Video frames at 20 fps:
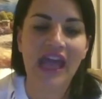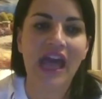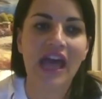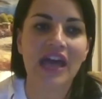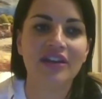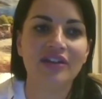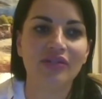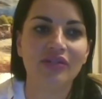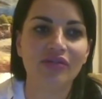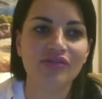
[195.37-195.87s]

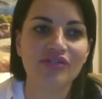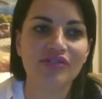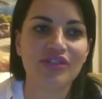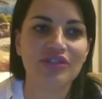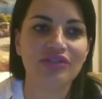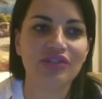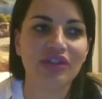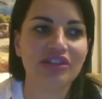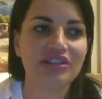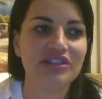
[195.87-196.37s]
And also
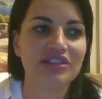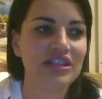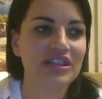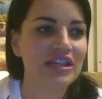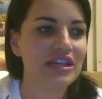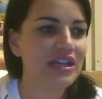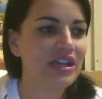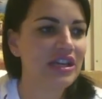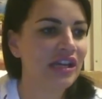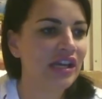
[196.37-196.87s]
not
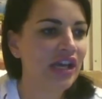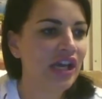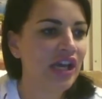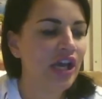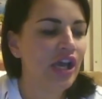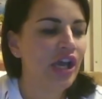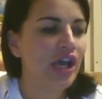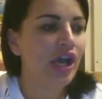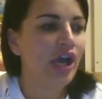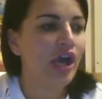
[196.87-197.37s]
to,
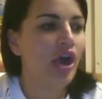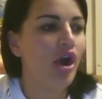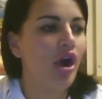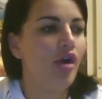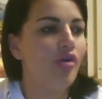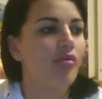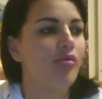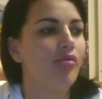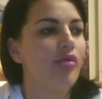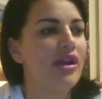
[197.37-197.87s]

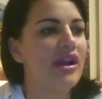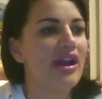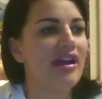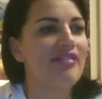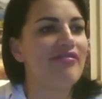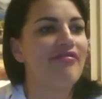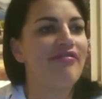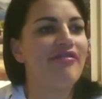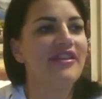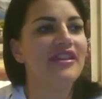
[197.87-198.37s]
when I
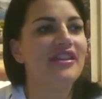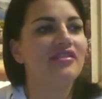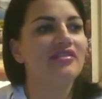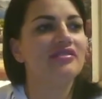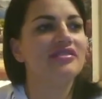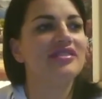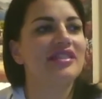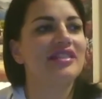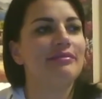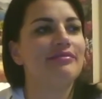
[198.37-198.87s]
feel
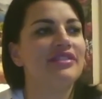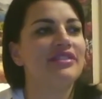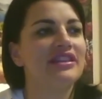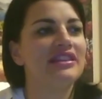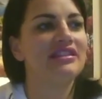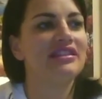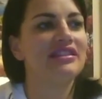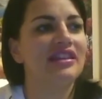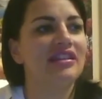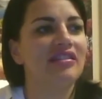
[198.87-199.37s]
something,
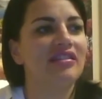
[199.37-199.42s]
think,